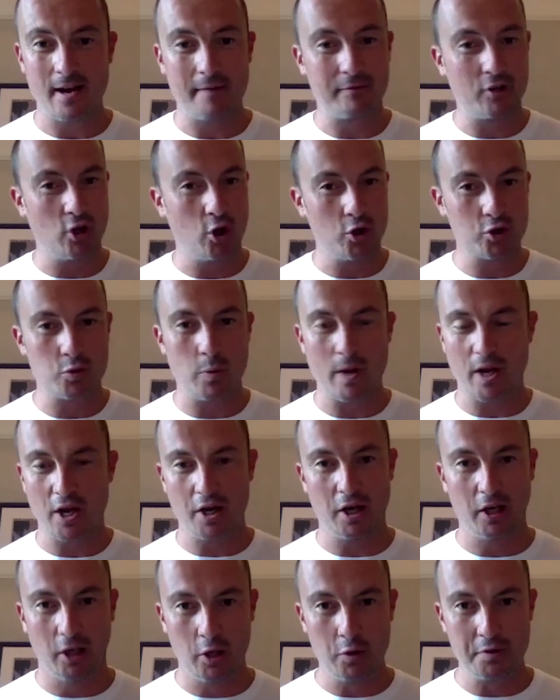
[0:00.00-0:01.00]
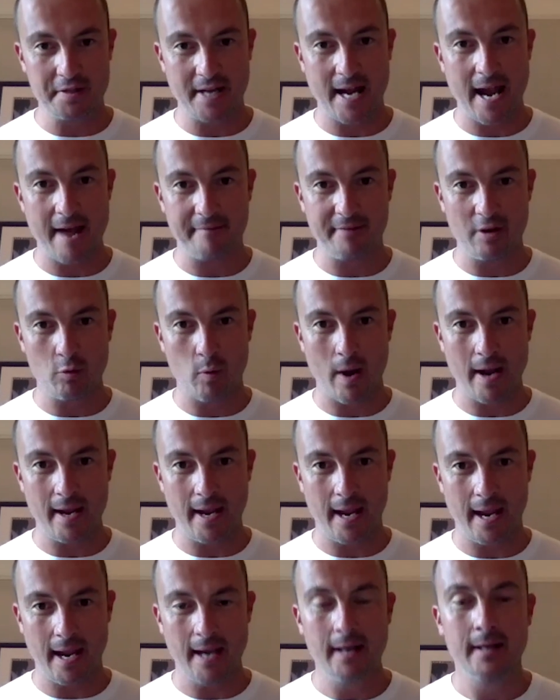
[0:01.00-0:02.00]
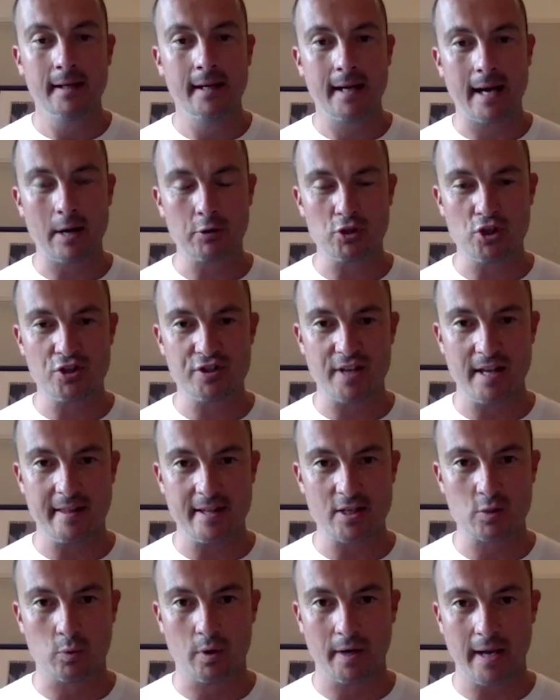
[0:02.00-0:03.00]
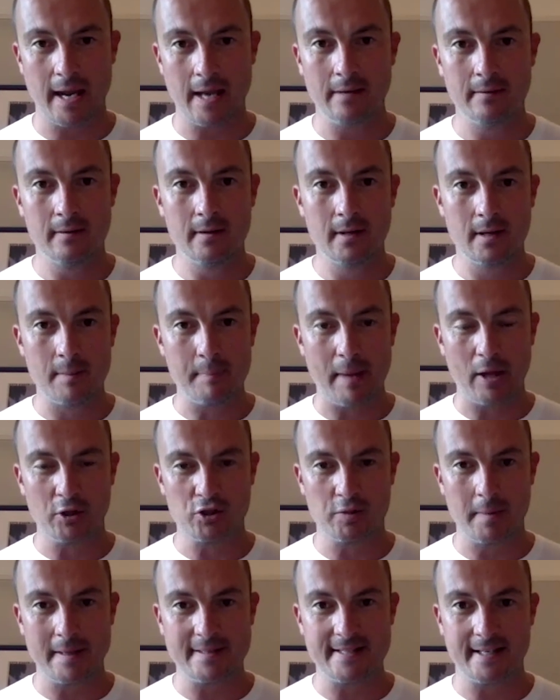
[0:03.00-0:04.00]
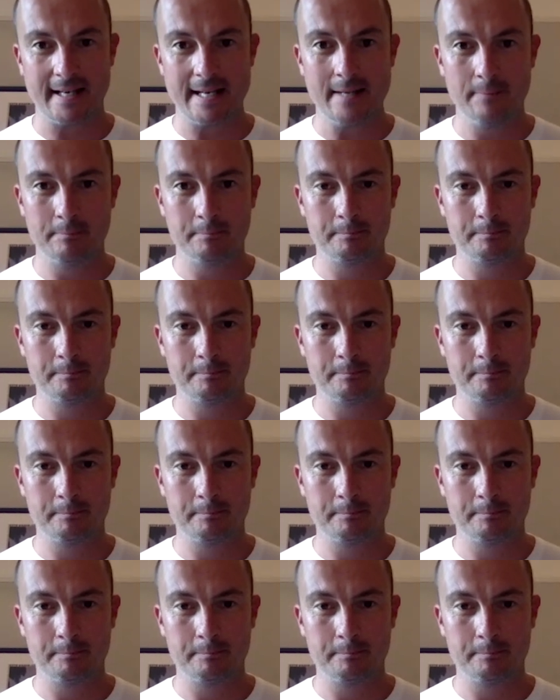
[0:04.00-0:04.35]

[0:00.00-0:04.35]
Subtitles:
Of course, we're going to lose a heavyweight here. How do you see this one here? Belgium, Italy.